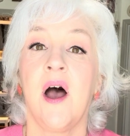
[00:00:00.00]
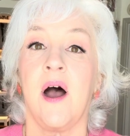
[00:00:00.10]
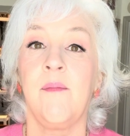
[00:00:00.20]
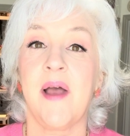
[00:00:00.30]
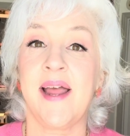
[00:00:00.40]

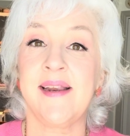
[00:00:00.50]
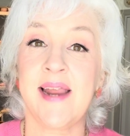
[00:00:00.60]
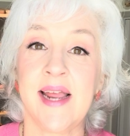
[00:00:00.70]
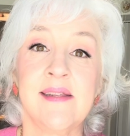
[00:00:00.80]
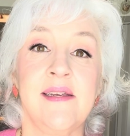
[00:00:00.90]
and
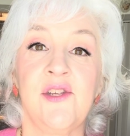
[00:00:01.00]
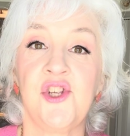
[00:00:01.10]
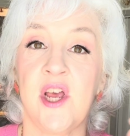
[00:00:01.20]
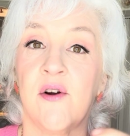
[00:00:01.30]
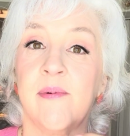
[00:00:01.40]
Nancy's
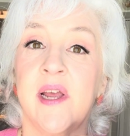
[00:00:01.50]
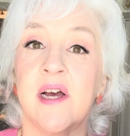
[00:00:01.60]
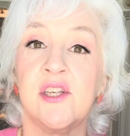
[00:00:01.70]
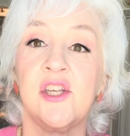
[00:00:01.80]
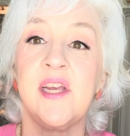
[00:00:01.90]
channel,
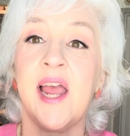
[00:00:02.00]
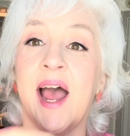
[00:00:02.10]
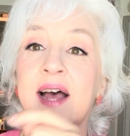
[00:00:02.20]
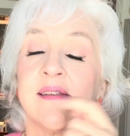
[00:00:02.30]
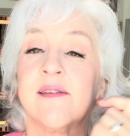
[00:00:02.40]
because she
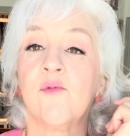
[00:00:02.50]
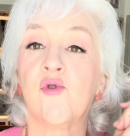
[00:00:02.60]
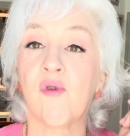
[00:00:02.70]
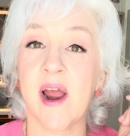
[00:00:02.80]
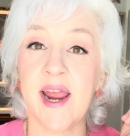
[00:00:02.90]
has some
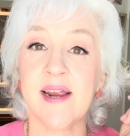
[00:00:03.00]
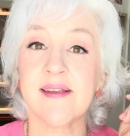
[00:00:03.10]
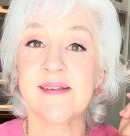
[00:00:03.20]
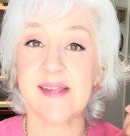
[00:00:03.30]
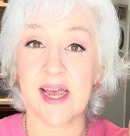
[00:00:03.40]
great
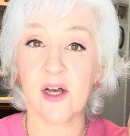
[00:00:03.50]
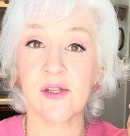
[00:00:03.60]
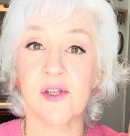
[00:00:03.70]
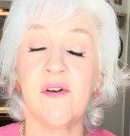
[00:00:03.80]
sales.